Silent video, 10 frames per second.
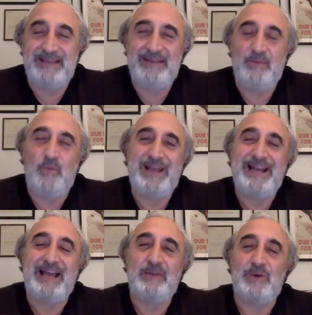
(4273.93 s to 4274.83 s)
when
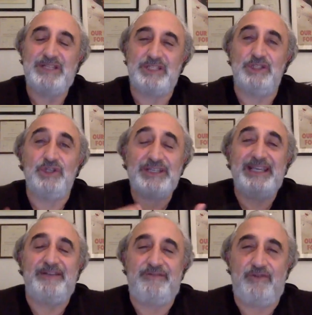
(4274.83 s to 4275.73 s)
I was
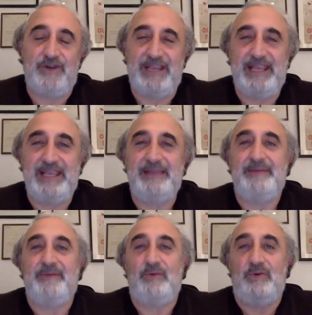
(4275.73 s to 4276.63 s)
looking for a
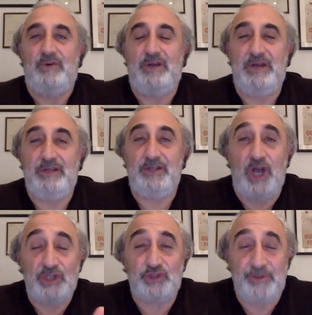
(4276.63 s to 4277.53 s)
uh,
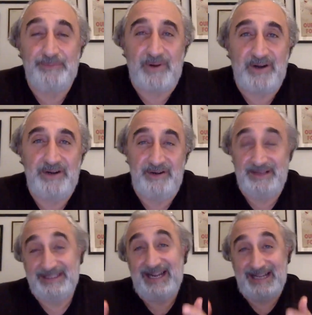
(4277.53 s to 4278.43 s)
long-term partner
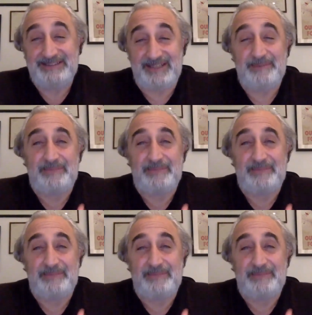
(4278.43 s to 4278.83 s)
and then i ended up